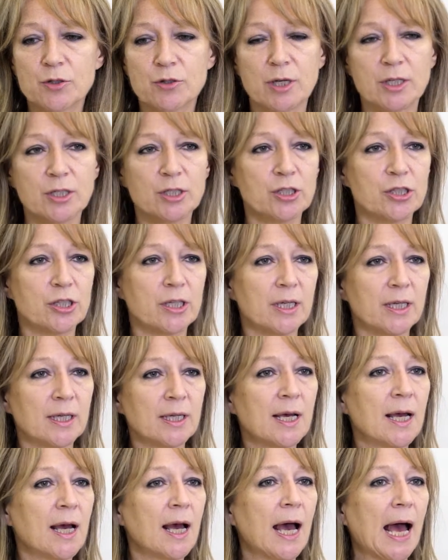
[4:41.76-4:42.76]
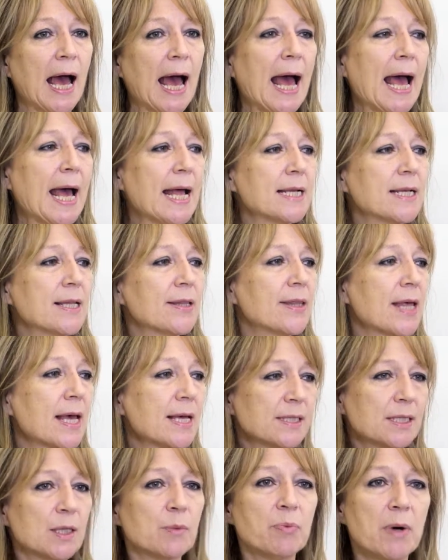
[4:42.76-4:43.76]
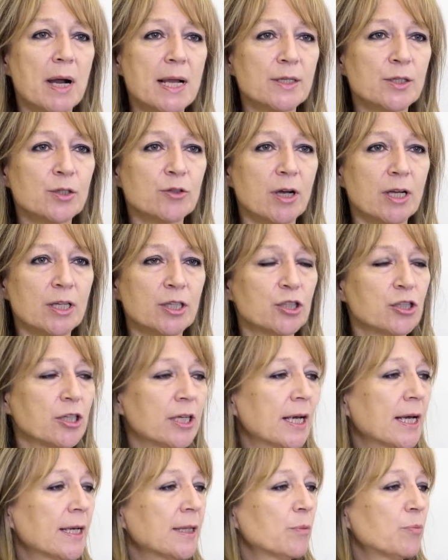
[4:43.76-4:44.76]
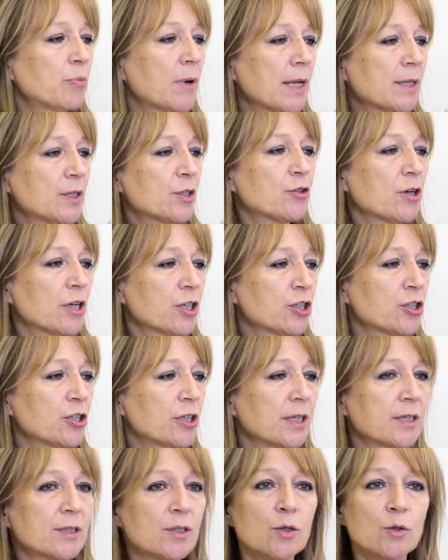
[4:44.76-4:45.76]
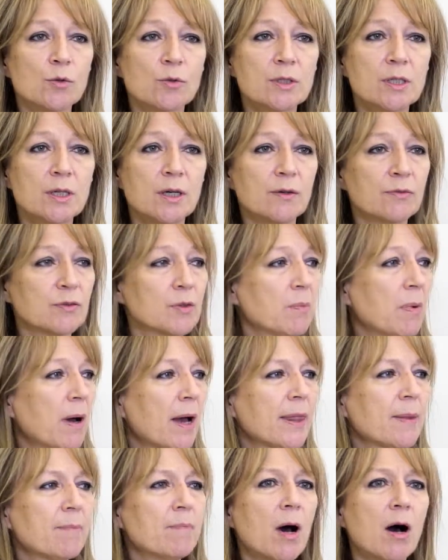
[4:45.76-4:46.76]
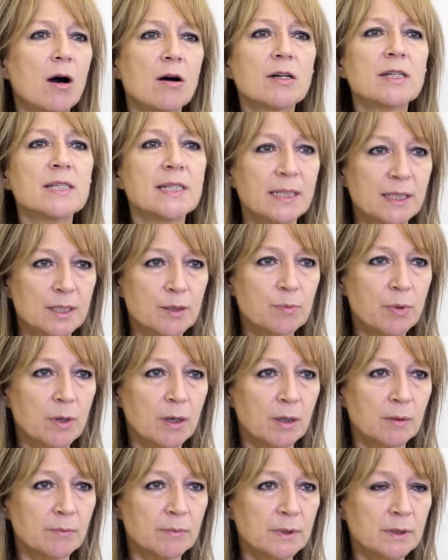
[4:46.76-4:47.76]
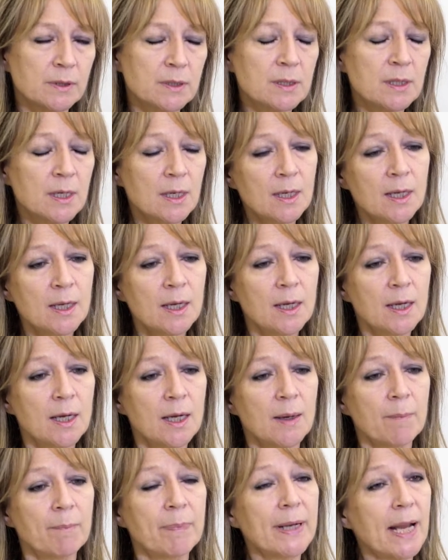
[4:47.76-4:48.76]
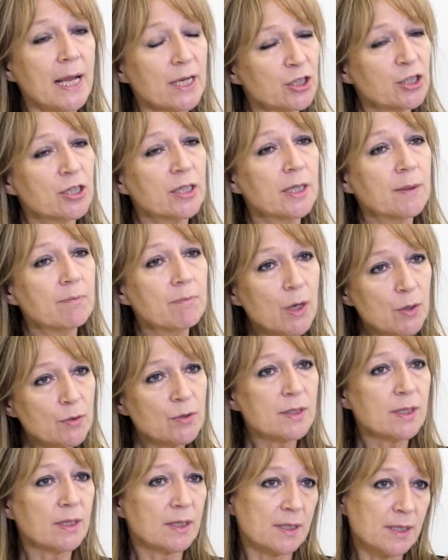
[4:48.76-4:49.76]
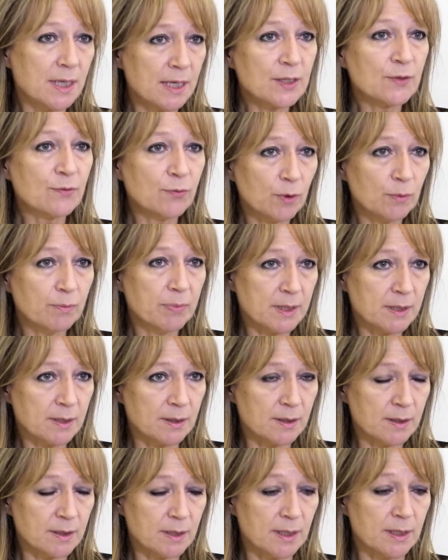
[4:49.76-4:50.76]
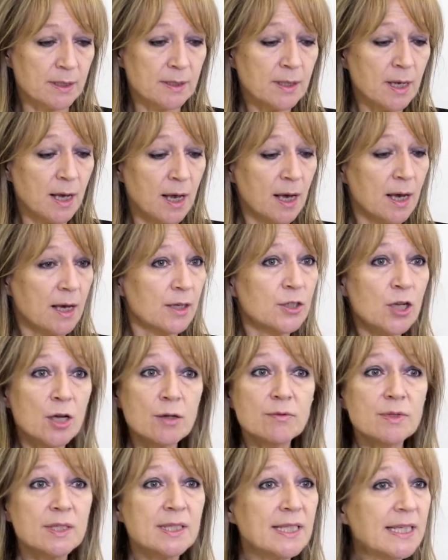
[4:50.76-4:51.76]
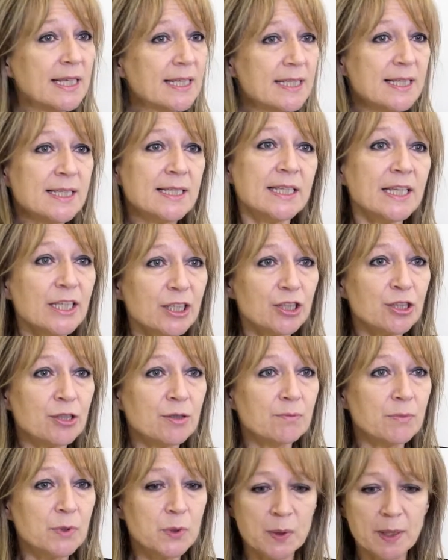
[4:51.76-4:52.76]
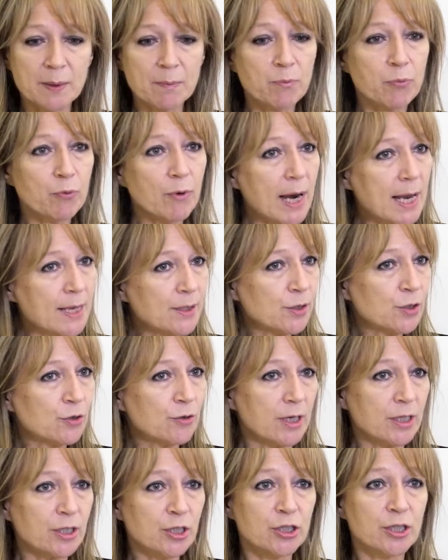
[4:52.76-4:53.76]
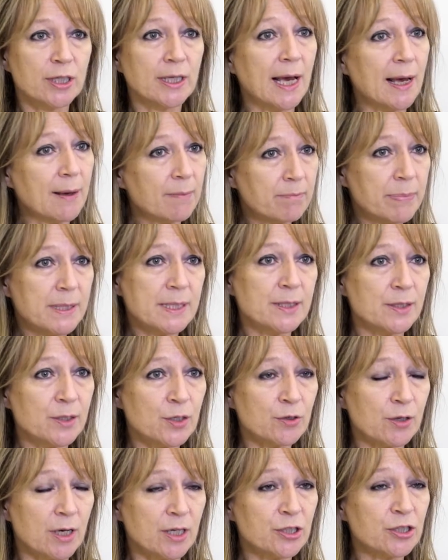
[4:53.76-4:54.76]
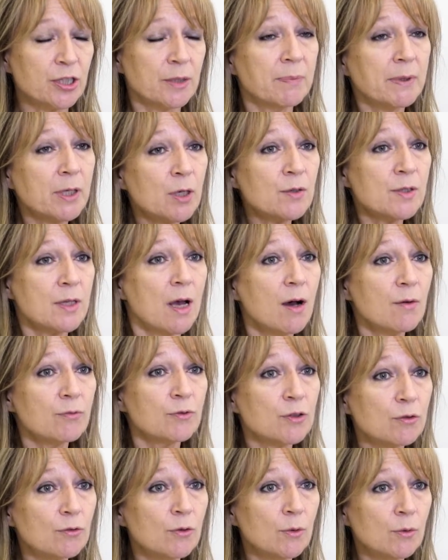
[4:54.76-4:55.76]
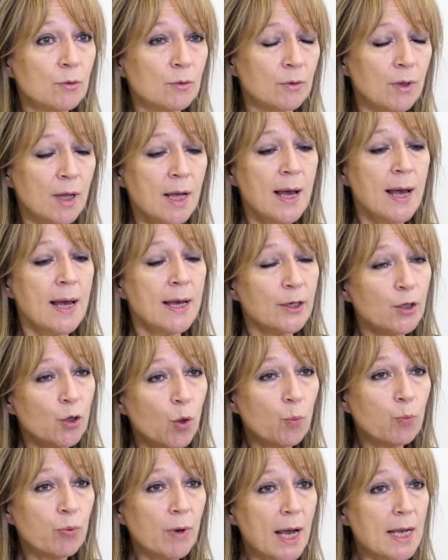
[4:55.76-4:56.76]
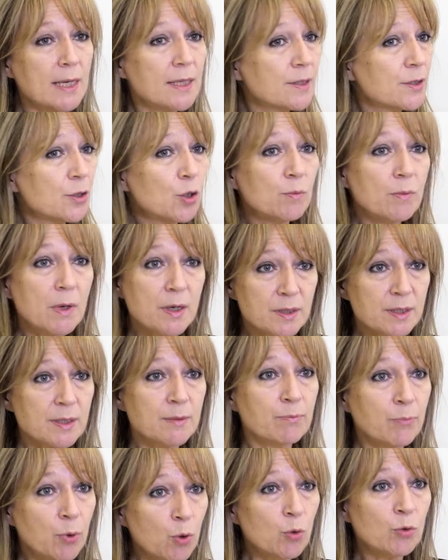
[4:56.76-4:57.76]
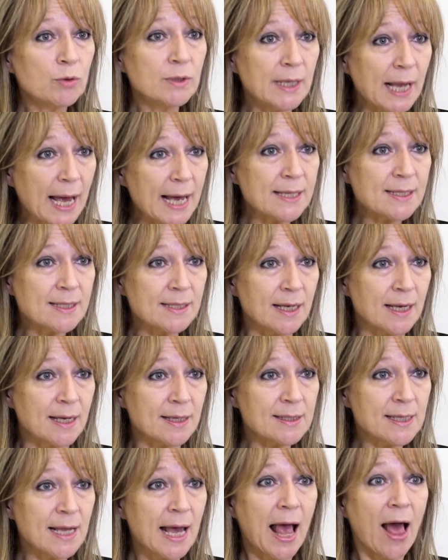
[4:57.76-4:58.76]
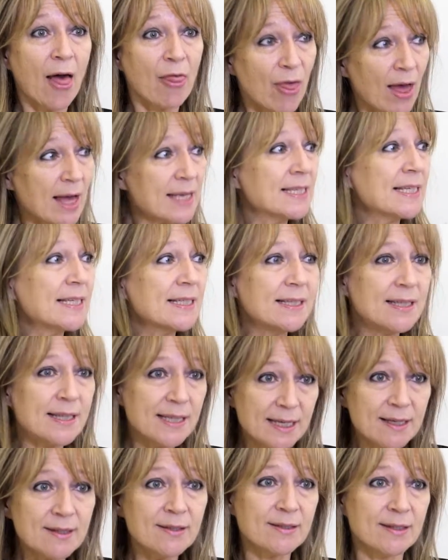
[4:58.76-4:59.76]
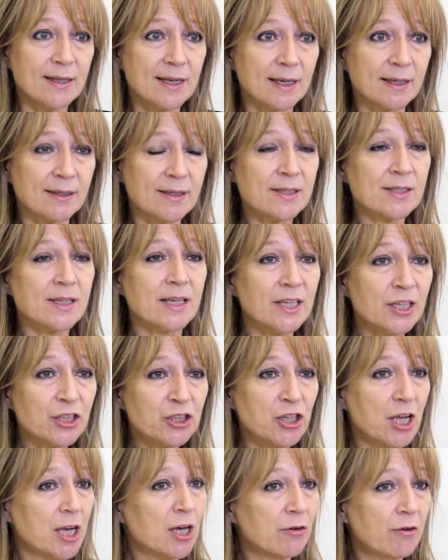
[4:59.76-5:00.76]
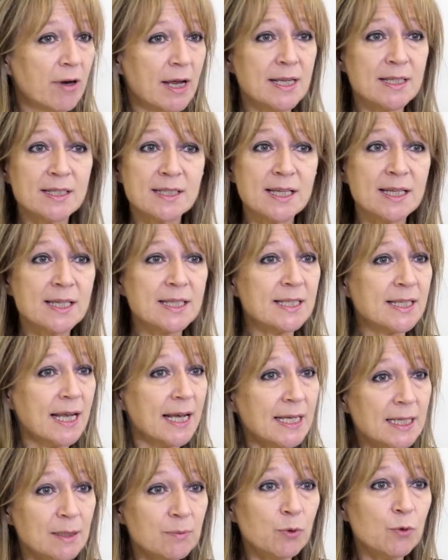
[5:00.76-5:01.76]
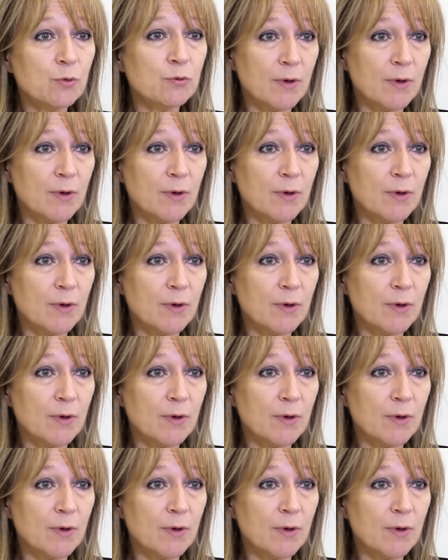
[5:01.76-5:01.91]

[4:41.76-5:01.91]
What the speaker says: strategy and there's the brand strategy, and the brand strategy is looked after by the marketing department. But actually, the most successful businesses don't see a distinction between brand strategy and business strategy, because after all, your brand is your most important asset. That is the thing that's going to generate sustainable